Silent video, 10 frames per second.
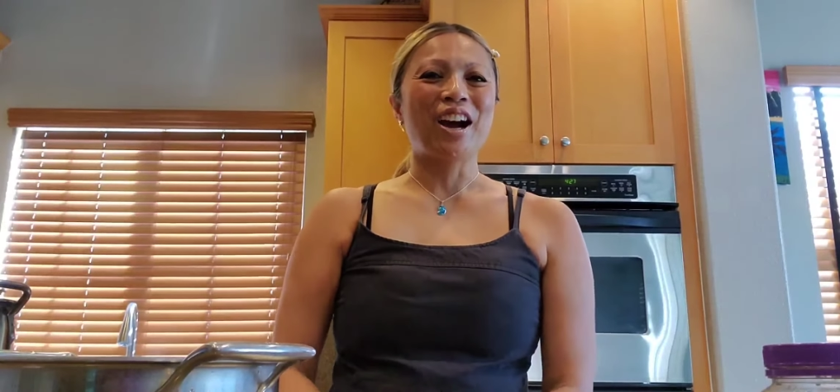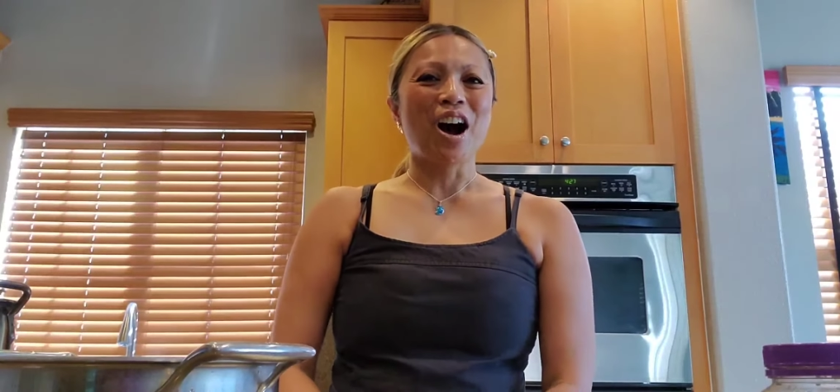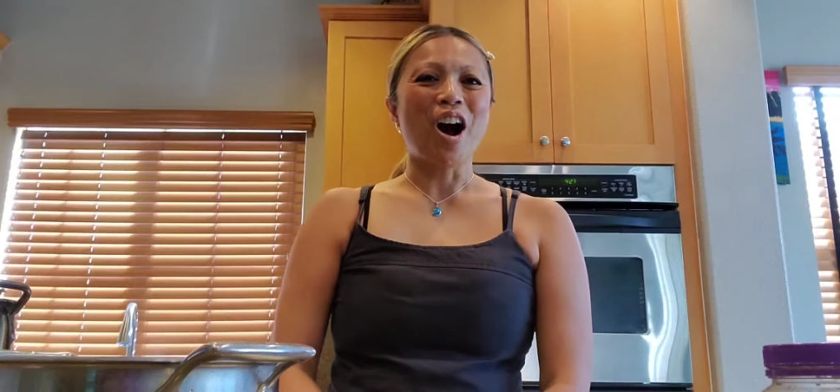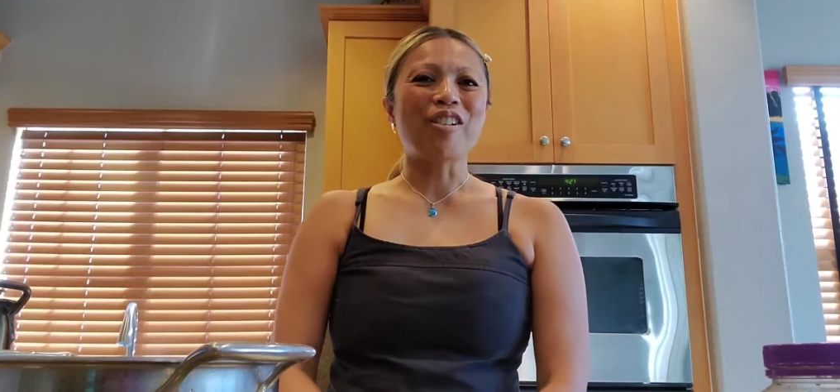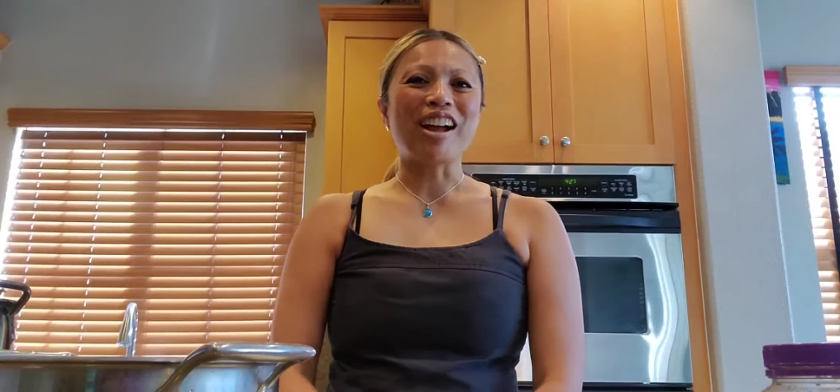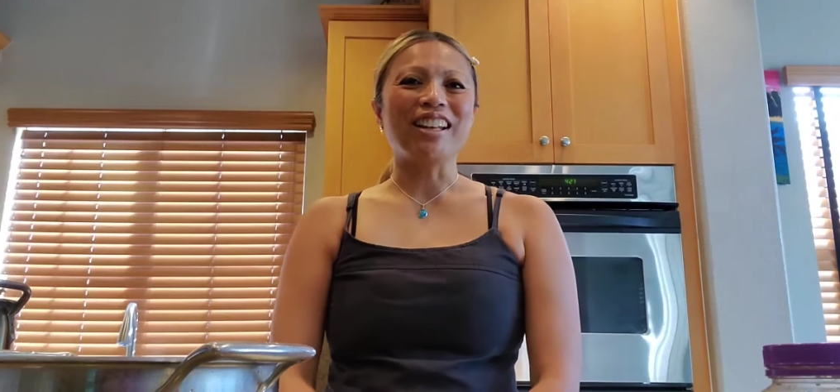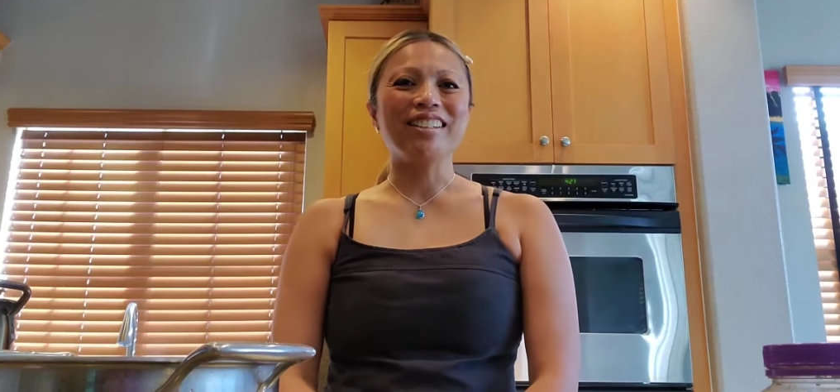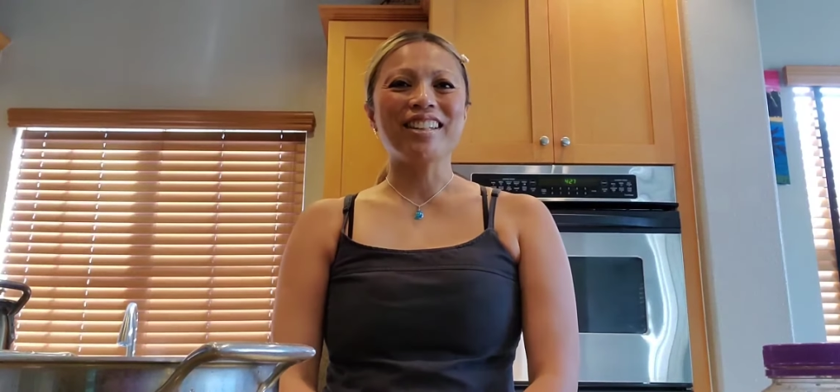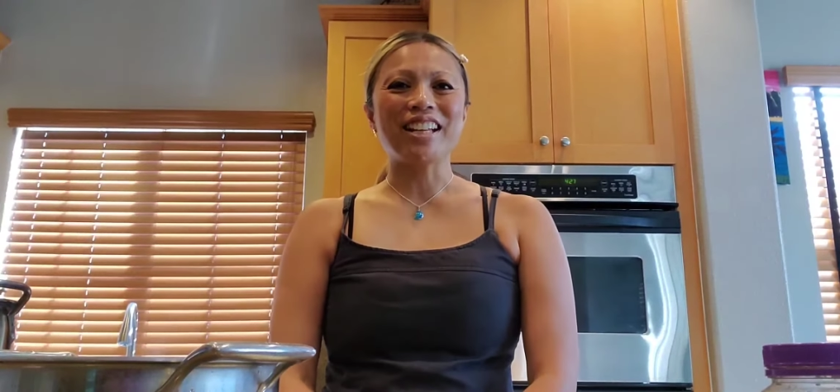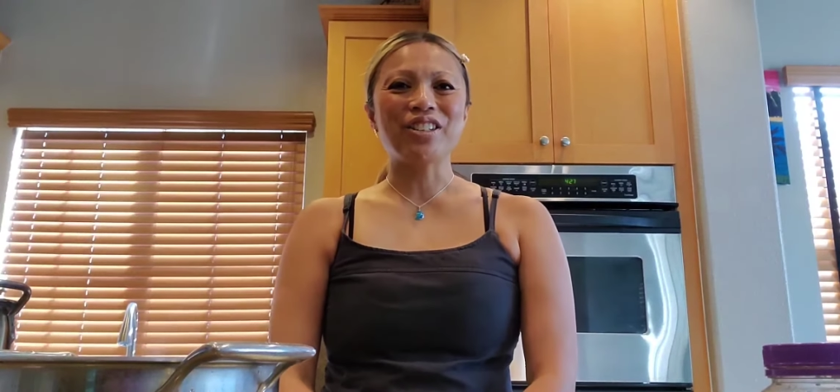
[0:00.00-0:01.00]
All right, let's
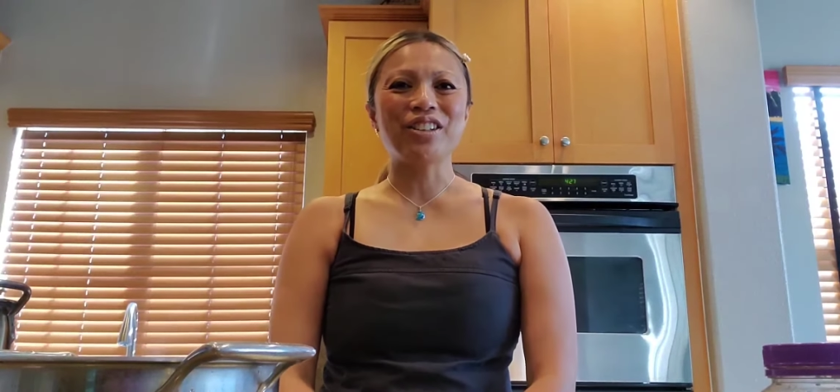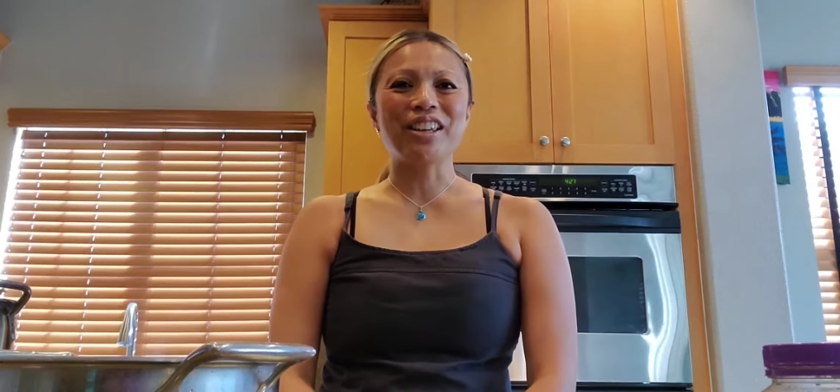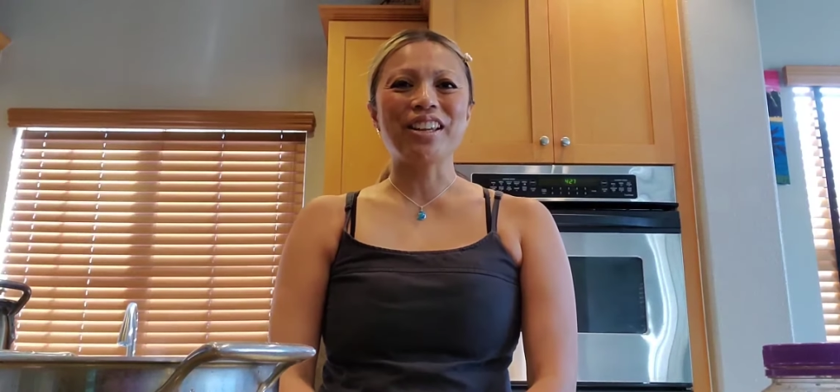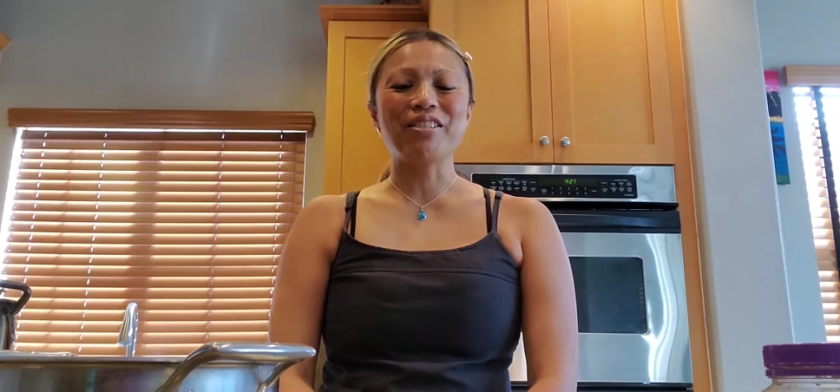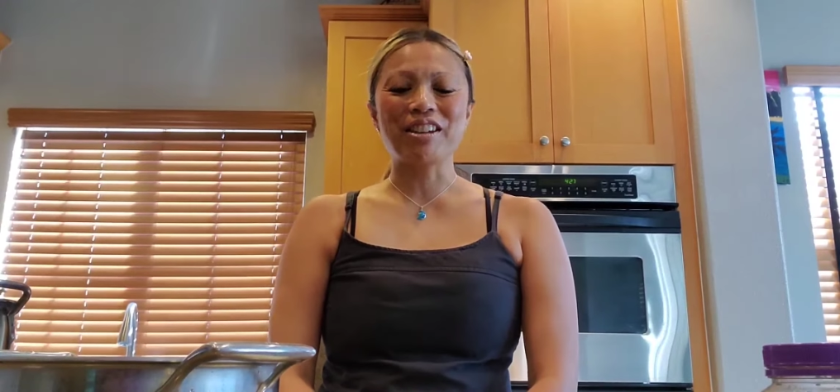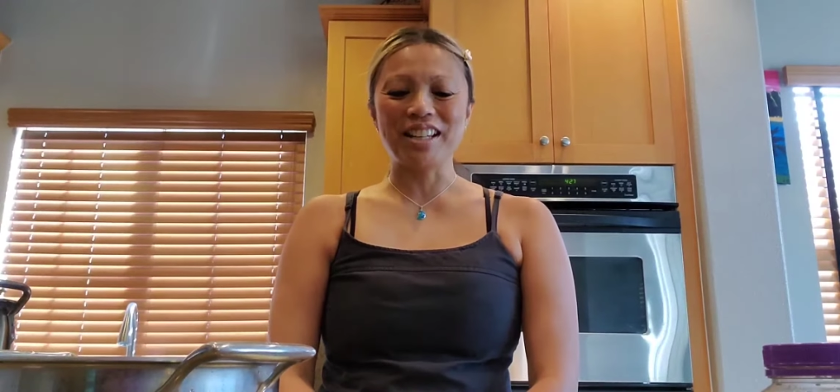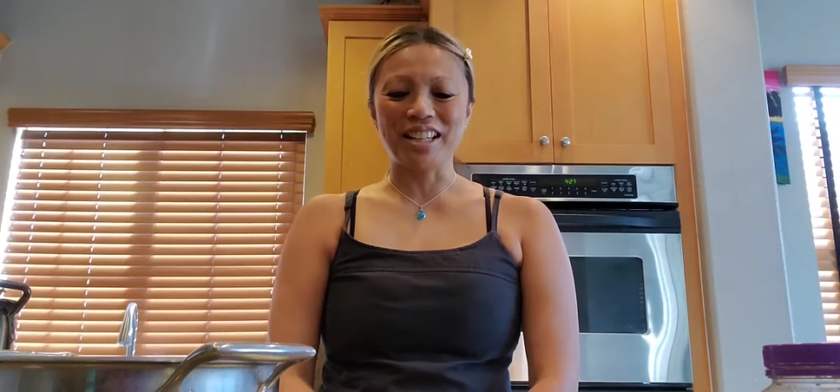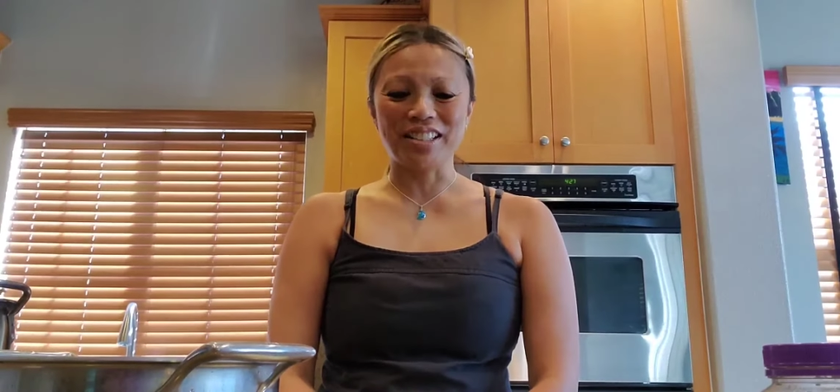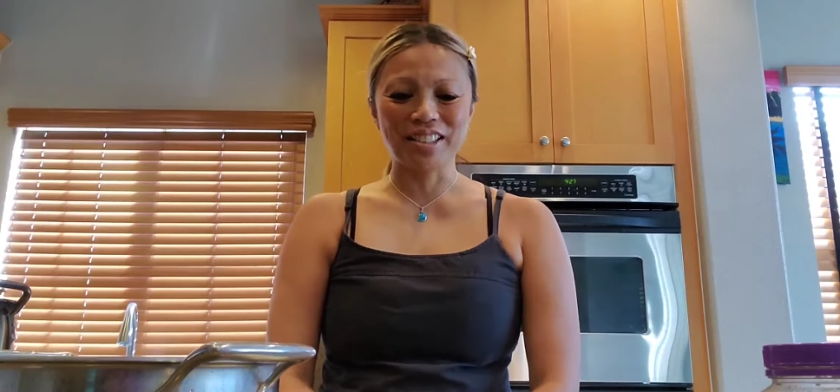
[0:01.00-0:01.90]
get to the ingredients.